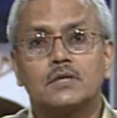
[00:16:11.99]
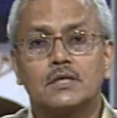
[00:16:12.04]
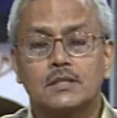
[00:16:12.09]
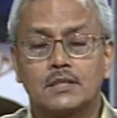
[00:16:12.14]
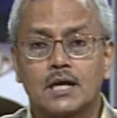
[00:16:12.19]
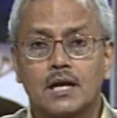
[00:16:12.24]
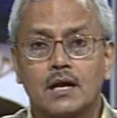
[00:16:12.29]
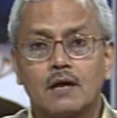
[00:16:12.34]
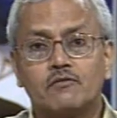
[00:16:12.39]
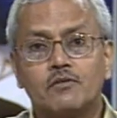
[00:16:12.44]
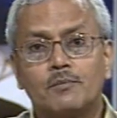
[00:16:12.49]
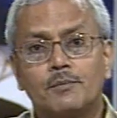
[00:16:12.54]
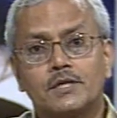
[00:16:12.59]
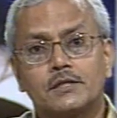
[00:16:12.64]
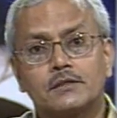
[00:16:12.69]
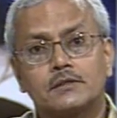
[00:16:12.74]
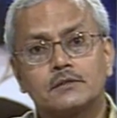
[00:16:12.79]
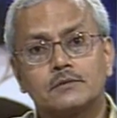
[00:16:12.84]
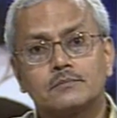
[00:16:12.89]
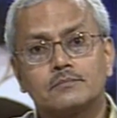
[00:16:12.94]
in the
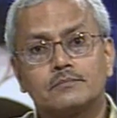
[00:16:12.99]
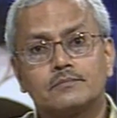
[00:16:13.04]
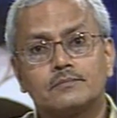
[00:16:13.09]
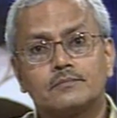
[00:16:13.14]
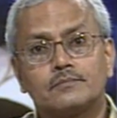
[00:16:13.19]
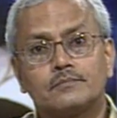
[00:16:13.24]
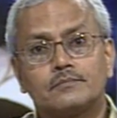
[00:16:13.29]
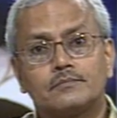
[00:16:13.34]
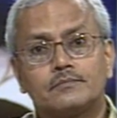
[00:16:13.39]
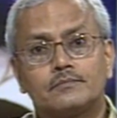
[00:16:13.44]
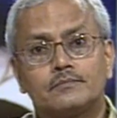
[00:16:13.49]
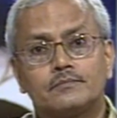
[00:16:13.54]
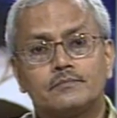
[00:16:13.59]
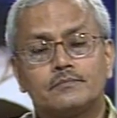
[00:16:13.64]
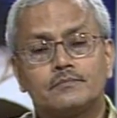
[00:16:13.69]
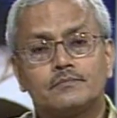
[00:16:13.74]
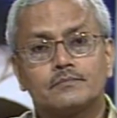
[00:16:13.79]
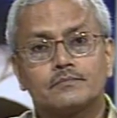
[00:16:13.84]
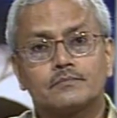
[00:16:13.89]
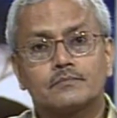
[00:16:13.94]
government,
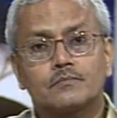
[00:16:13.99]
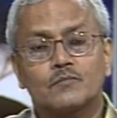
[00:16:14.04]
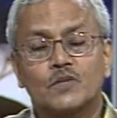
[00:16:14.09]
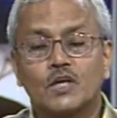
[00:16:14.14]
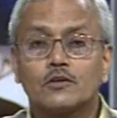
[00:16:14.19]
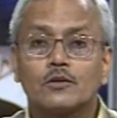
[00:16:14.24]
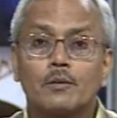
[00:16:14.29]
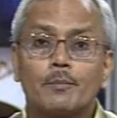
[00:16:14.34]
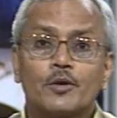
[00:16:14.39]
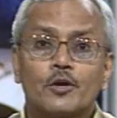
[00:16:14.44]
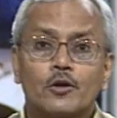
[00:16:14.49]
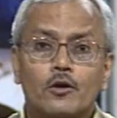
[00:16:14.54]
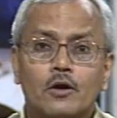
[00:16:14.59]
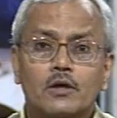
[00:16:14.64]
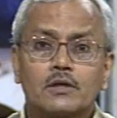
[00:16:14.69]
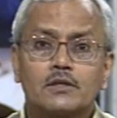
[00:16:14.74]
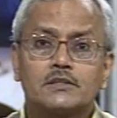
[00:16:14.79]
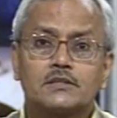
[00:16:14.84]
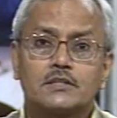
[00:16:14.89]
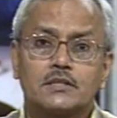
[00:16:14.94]
in the
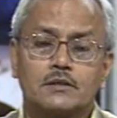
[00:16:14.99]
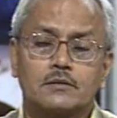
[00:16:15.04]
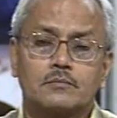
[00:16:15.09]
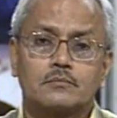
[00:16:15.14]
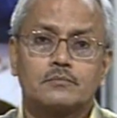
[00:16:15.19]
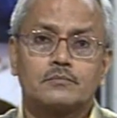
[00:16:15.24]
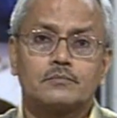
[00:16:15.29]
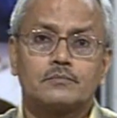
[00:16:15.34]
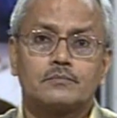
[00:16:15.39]
bureaucracy.